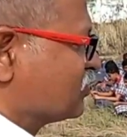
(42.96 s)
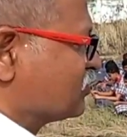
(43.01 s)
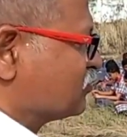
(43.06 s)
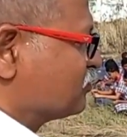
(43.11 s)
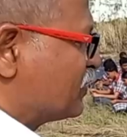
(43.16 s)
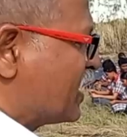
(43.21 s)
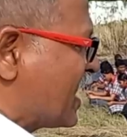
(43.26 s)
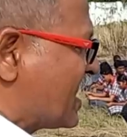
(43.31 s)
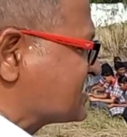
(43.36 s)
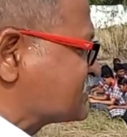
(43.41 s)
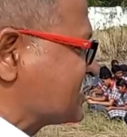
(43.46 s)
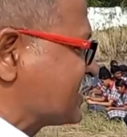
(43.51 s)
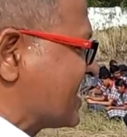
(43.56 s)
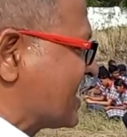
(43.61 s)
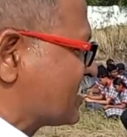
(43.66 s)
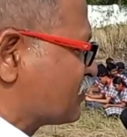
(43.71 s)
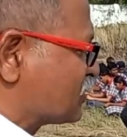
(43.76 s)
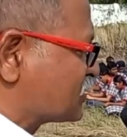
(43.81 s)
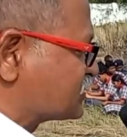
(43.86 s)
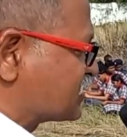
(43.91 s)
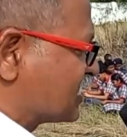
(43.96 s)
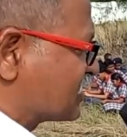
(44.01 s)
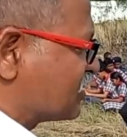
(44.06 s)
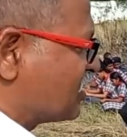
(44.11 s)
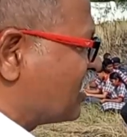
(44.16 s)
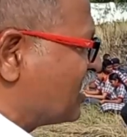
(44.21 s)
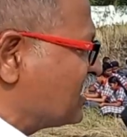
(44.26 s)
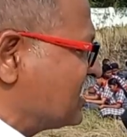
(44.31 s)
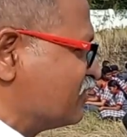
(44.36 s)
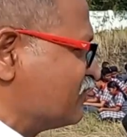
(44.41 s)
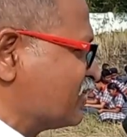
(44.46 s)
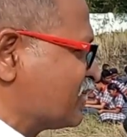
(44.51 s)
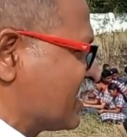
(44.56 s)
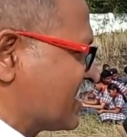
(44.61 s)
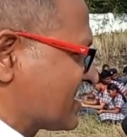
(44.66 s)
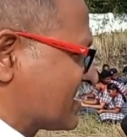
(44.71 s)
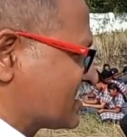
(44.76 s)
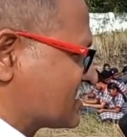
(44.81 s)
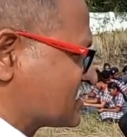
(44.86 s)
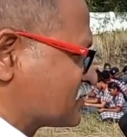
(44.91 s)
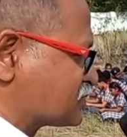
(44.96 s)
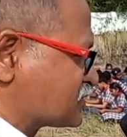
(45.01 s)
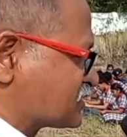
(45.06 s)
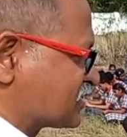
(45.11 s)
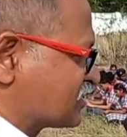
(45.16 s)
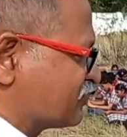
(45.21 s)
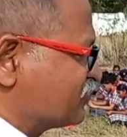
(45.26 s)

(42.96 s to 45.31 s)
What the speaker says: Plants and animals are called living organisms.